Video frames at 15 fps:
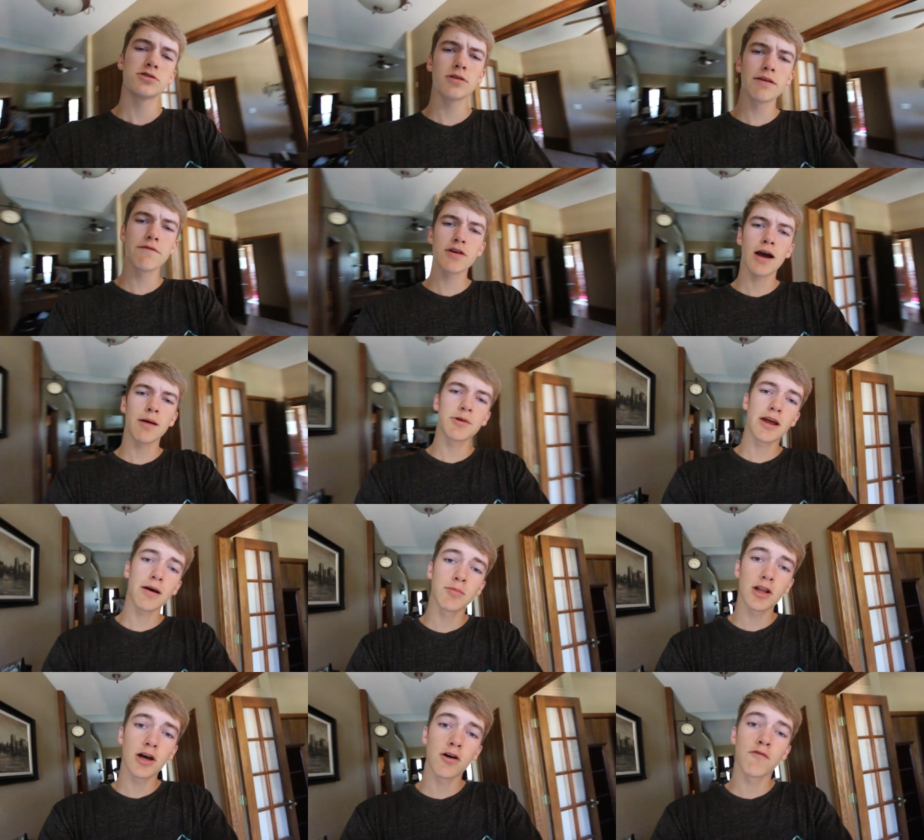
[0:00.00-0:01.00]
So leave a comment
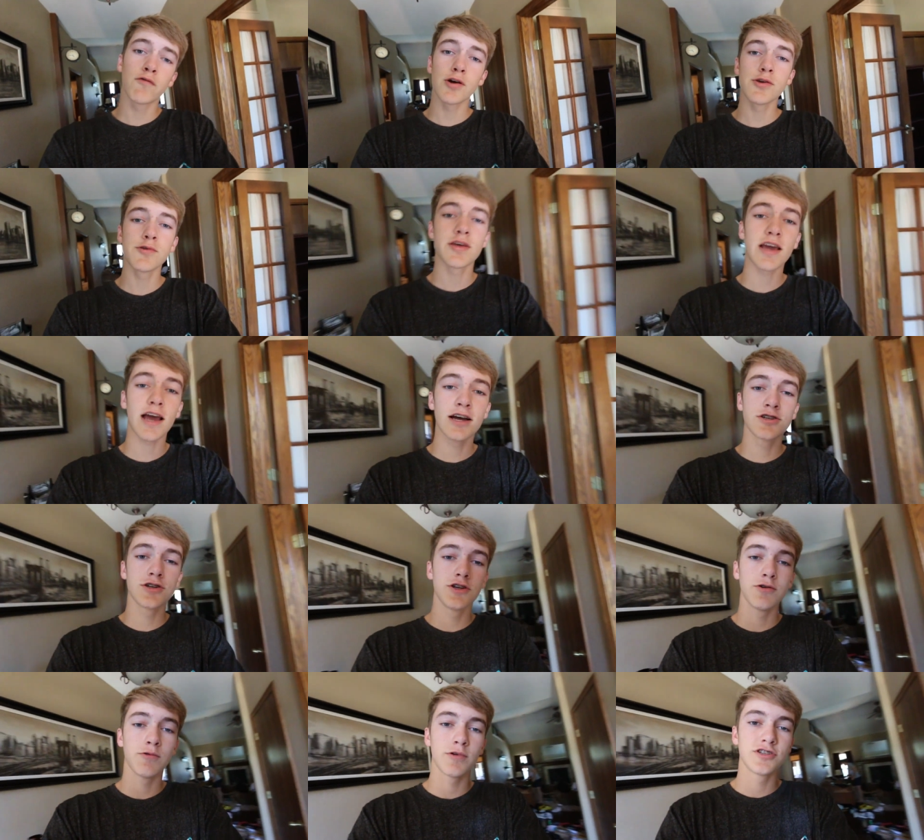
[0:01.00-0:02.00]
down below of what you think I
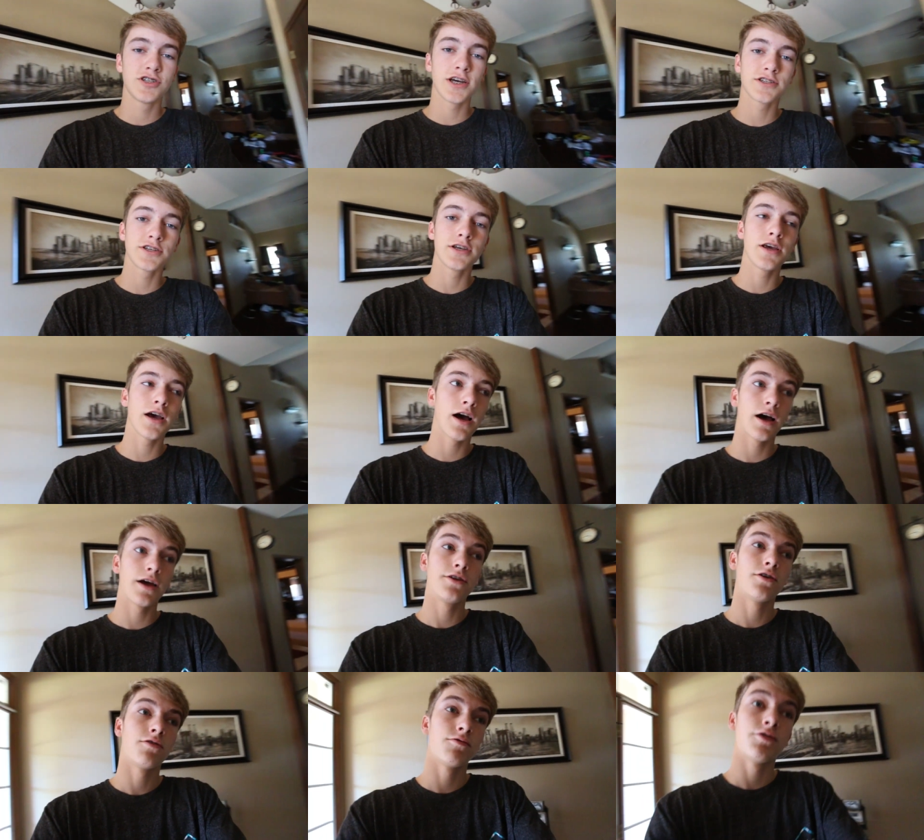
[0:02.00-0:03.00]
should do with Jesse.
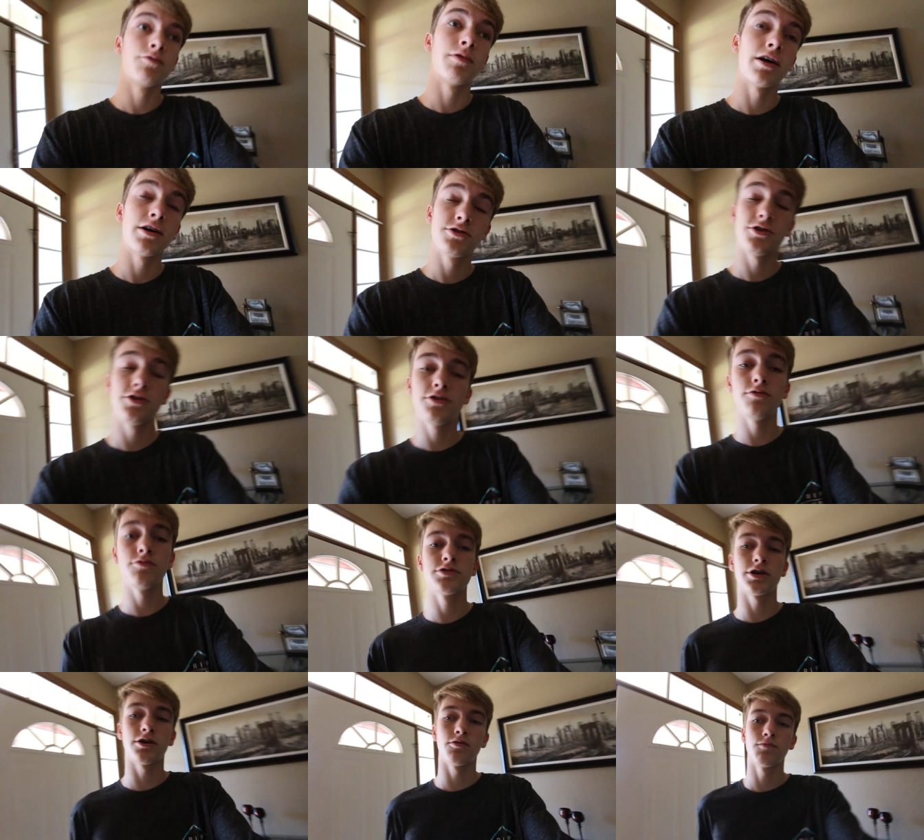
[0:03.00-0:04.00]
I don't know what I should
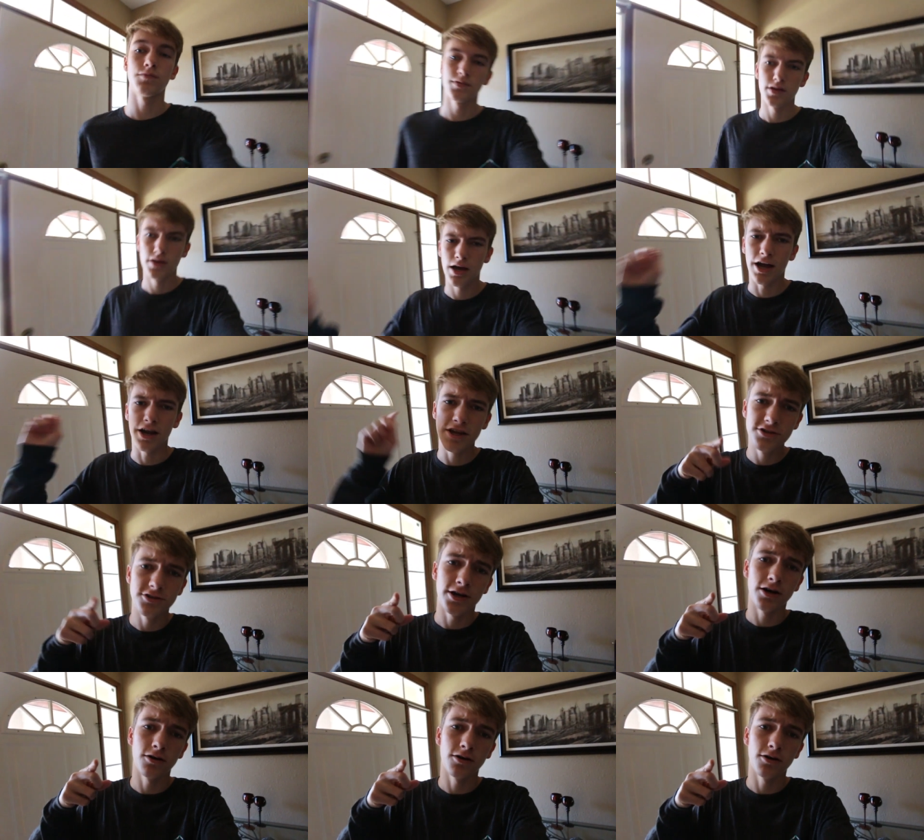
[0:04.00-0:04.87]
do, so I need your